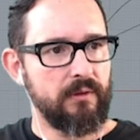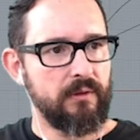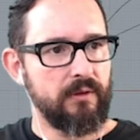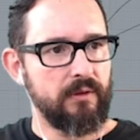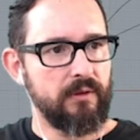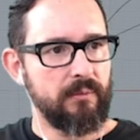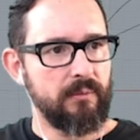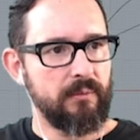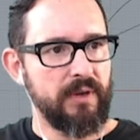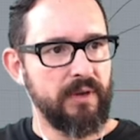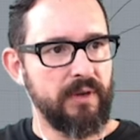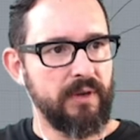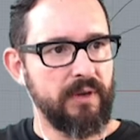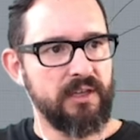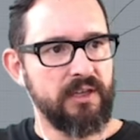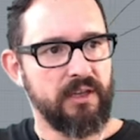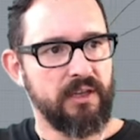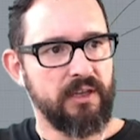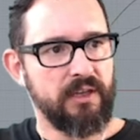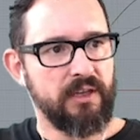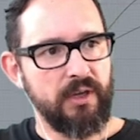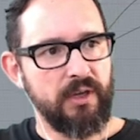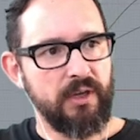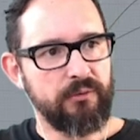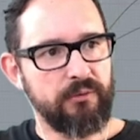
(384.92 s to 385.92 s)
basically
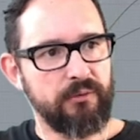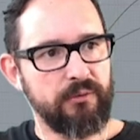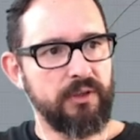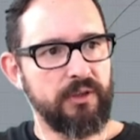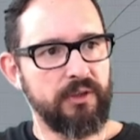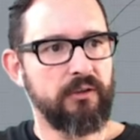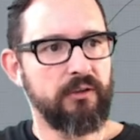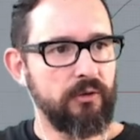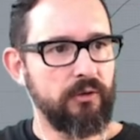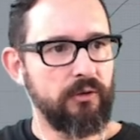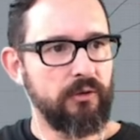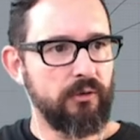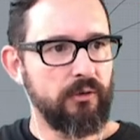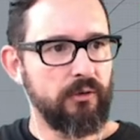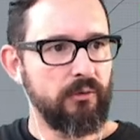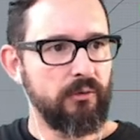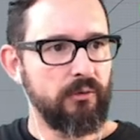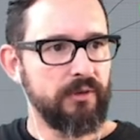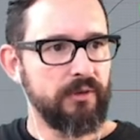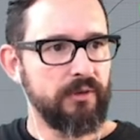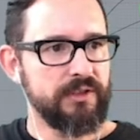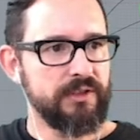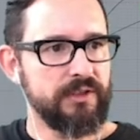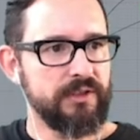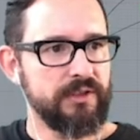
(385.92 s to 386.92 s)
what we need to do is
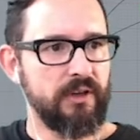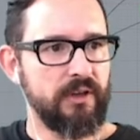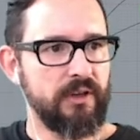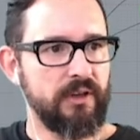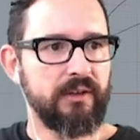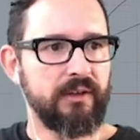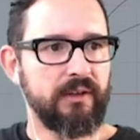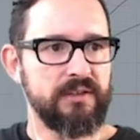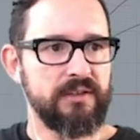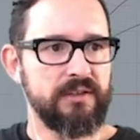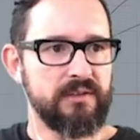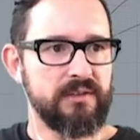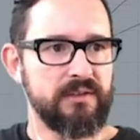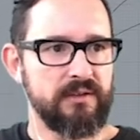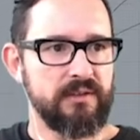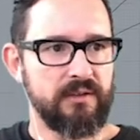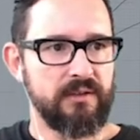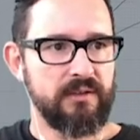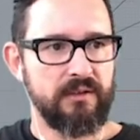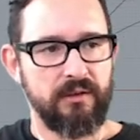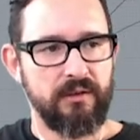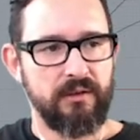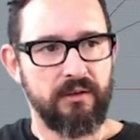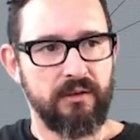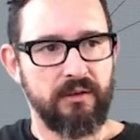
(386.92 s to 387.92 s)
connect these
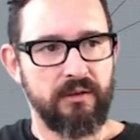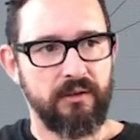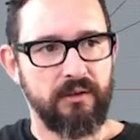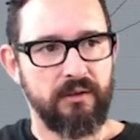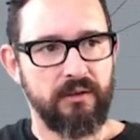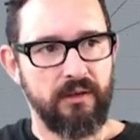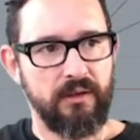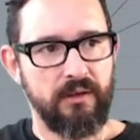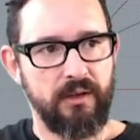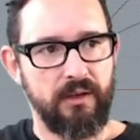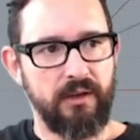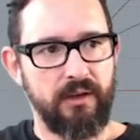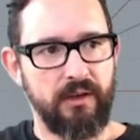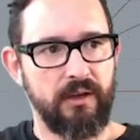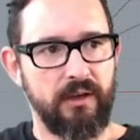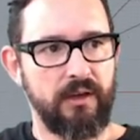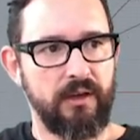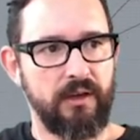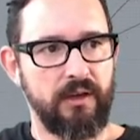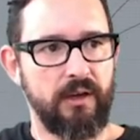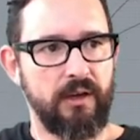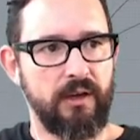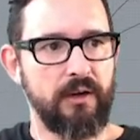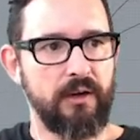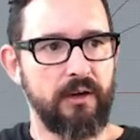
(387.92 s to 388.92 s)

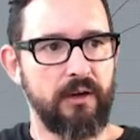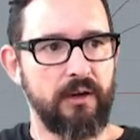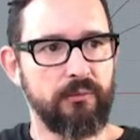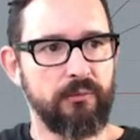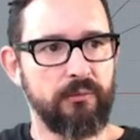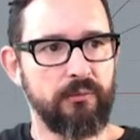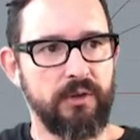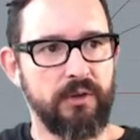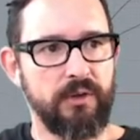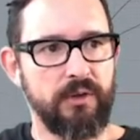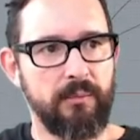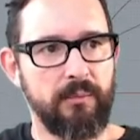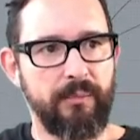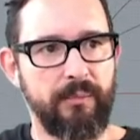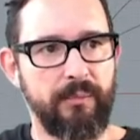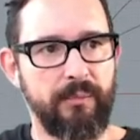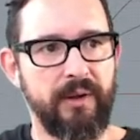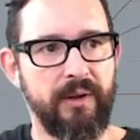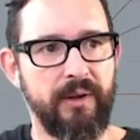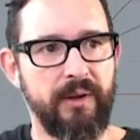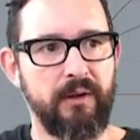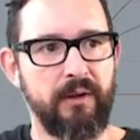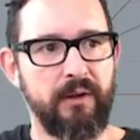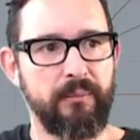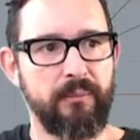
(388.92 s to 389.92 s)
curves, and we
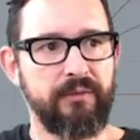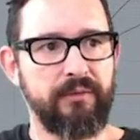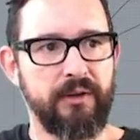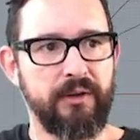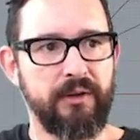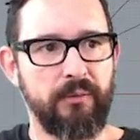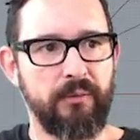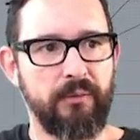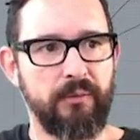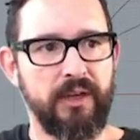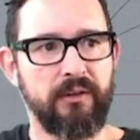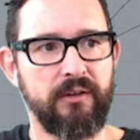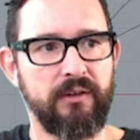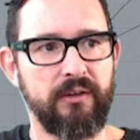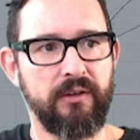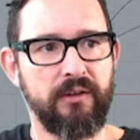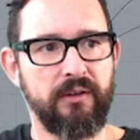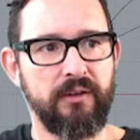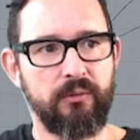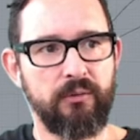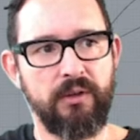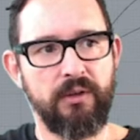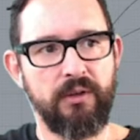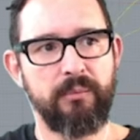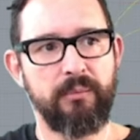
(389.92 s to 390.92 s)
briefly went into
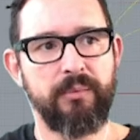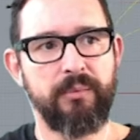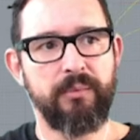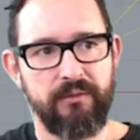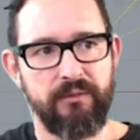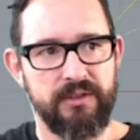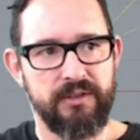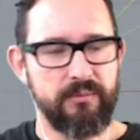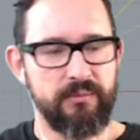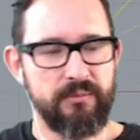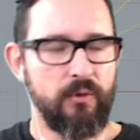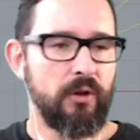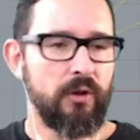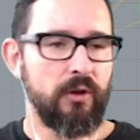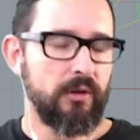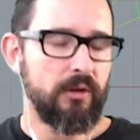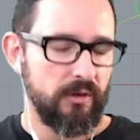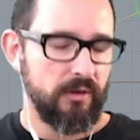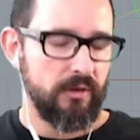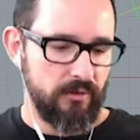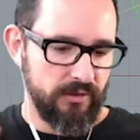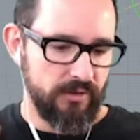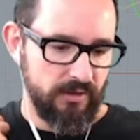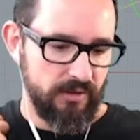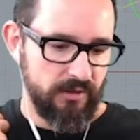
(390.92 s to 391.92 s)
the previous model
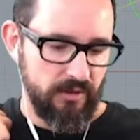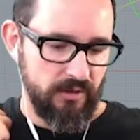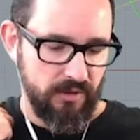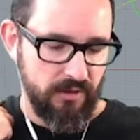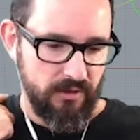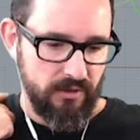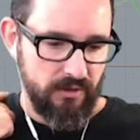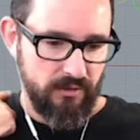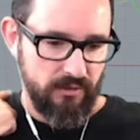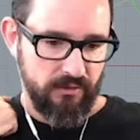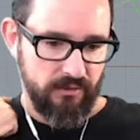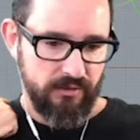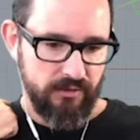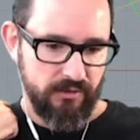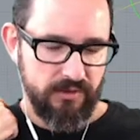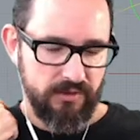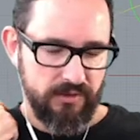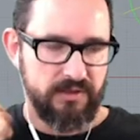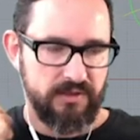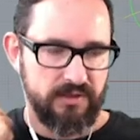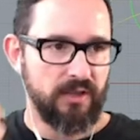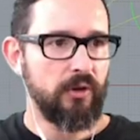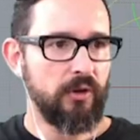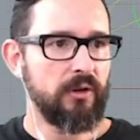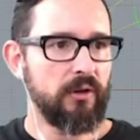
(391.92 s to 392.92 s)
on the
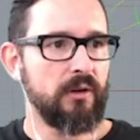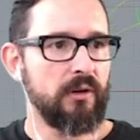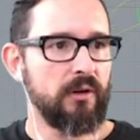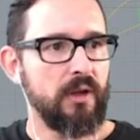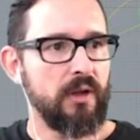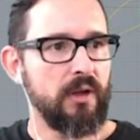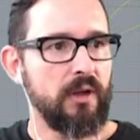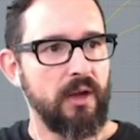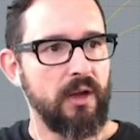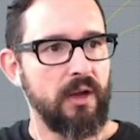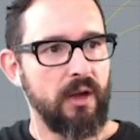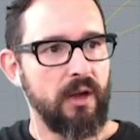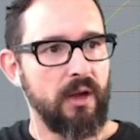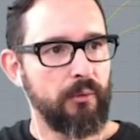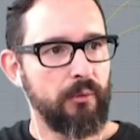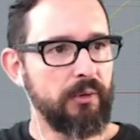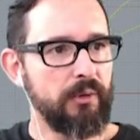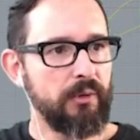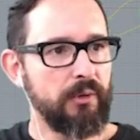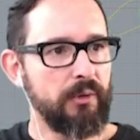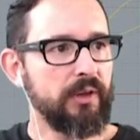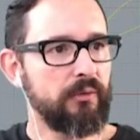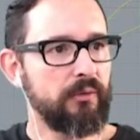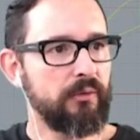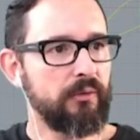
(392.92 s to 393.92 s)
stick model. We
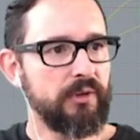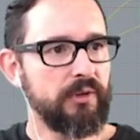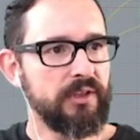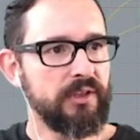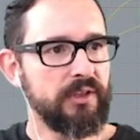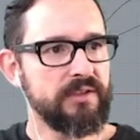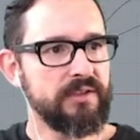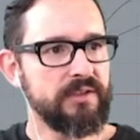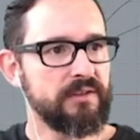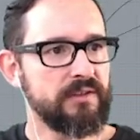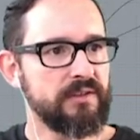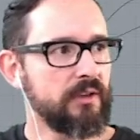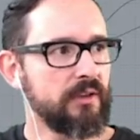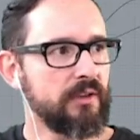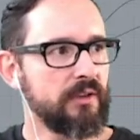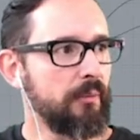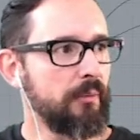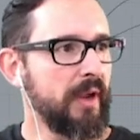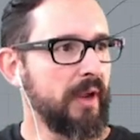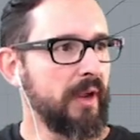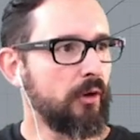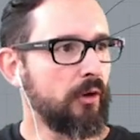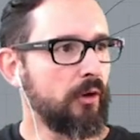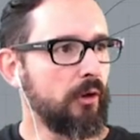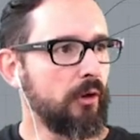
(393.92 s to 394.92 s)
went through this
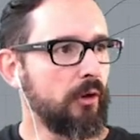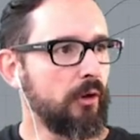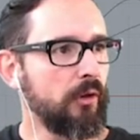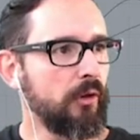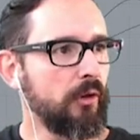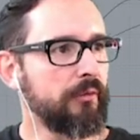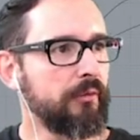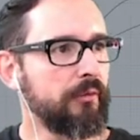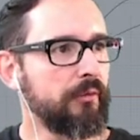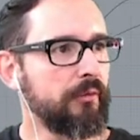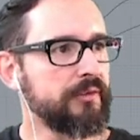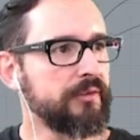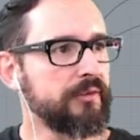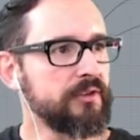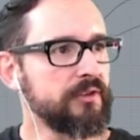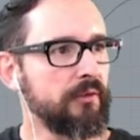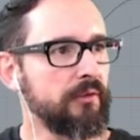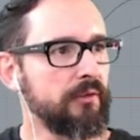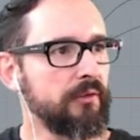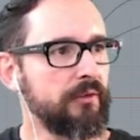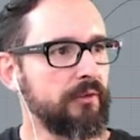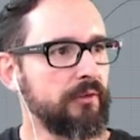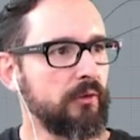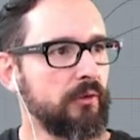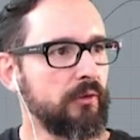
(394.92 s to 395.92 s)
command called Loft. So if you
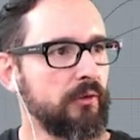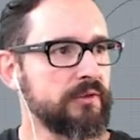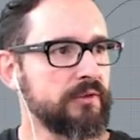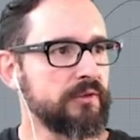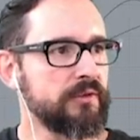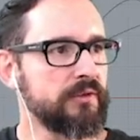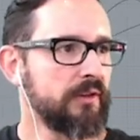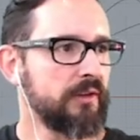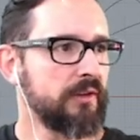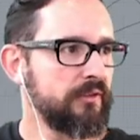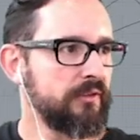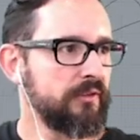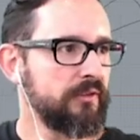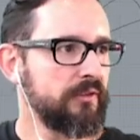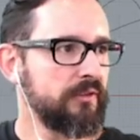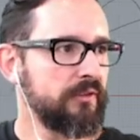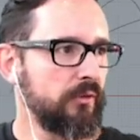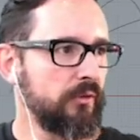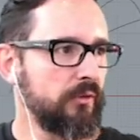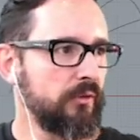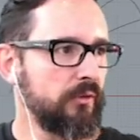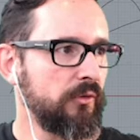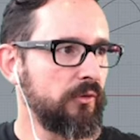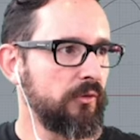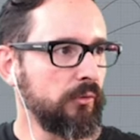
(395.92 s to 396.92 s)
go to Surface
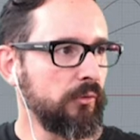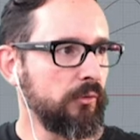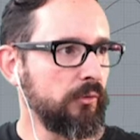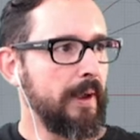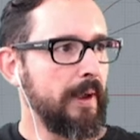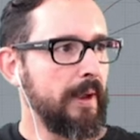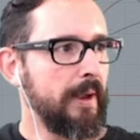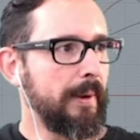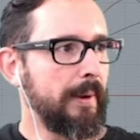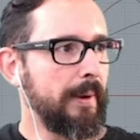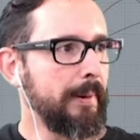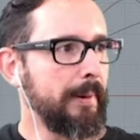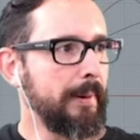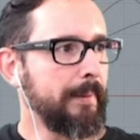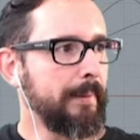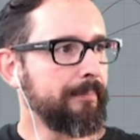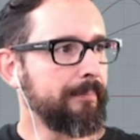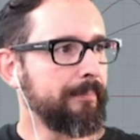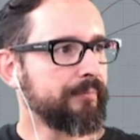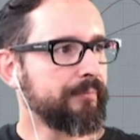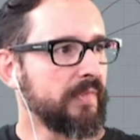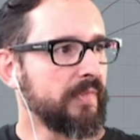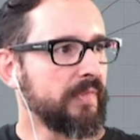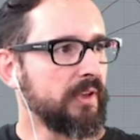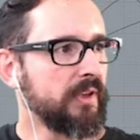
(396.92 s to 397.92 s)
Tools,
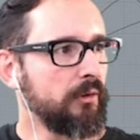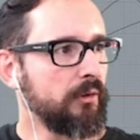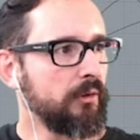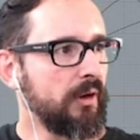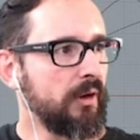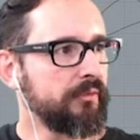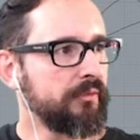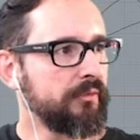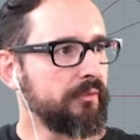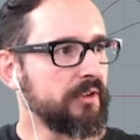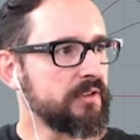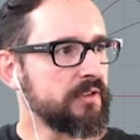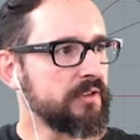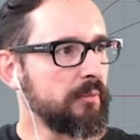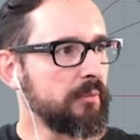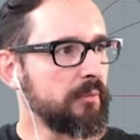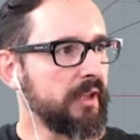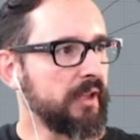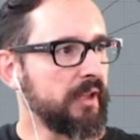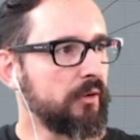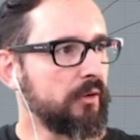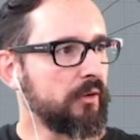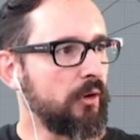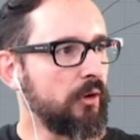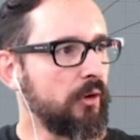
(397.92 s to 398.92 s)
you have this
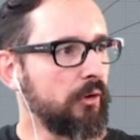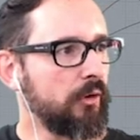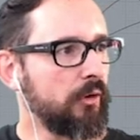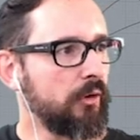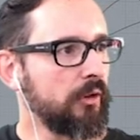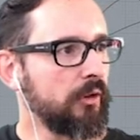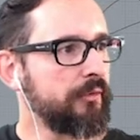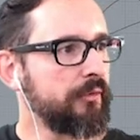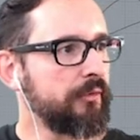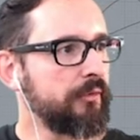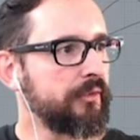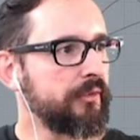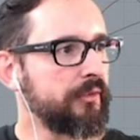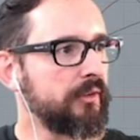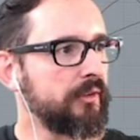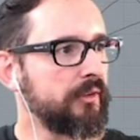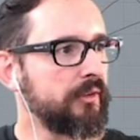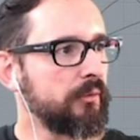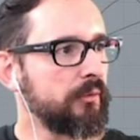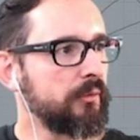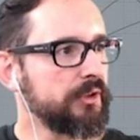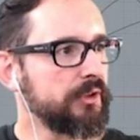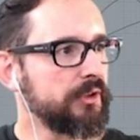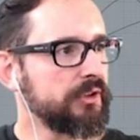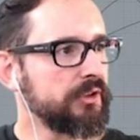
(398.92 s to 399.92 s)
command called Loft,
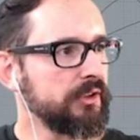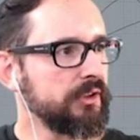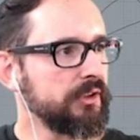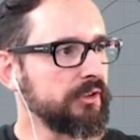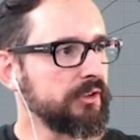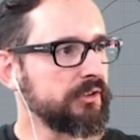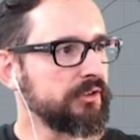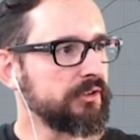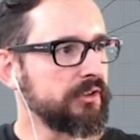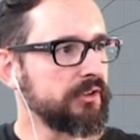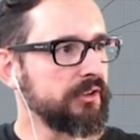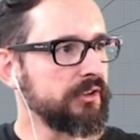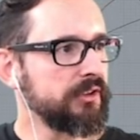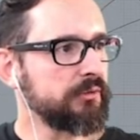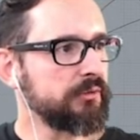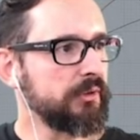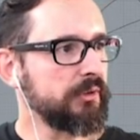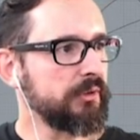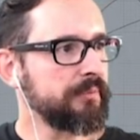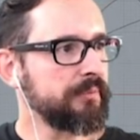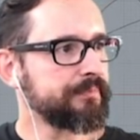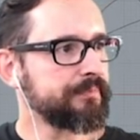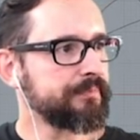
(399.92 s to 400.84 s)
which is this one,